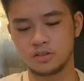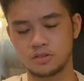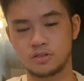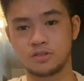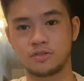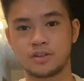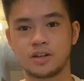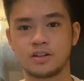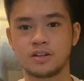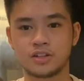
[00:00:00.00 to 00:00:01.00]
So
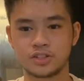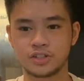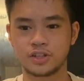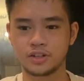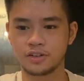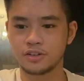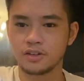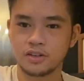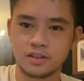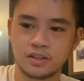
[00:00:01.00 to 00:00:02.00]
got lunch
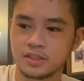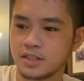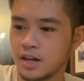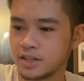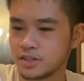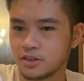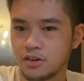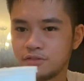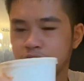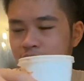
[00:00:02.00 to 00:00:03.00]
here. This is the iced
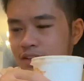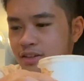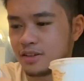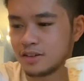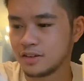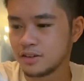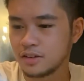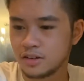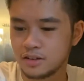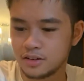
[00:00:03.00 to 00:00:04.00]
coffee
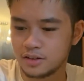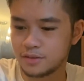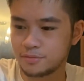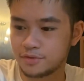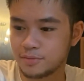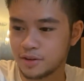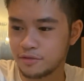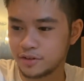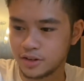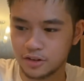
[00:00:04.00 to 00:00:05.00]
from
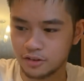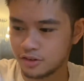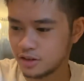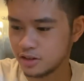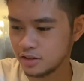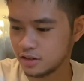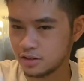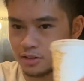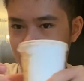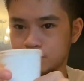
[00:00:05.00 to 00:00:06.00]
Cafe de Coral.
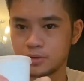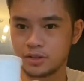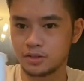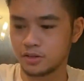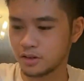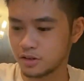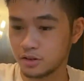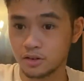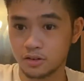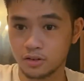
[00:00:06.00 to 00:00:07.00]
Just put it on the
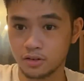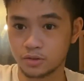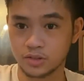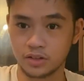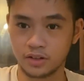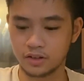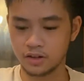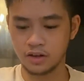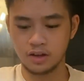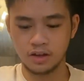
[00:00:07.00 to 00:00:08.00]
coaster here.
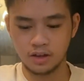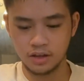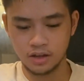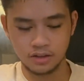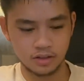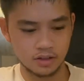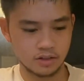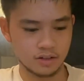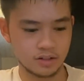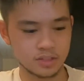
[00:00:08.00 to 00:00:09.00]
And
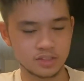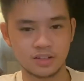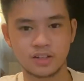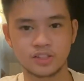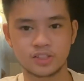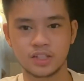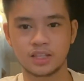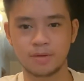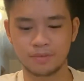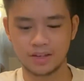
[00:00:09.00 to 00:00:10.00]
then this is the lunch that
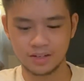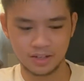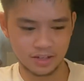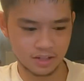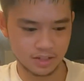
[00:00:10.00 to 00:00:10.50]
I'm getting.